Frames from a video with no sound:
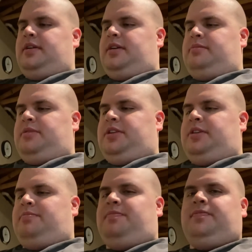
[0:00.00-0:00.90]
I'm
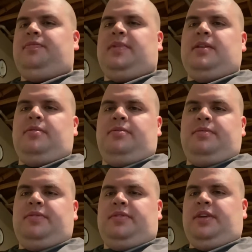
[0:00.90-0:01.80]
gonna
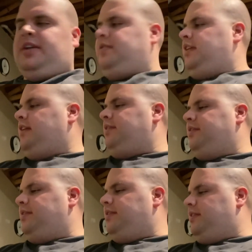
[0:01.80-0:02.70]
start this.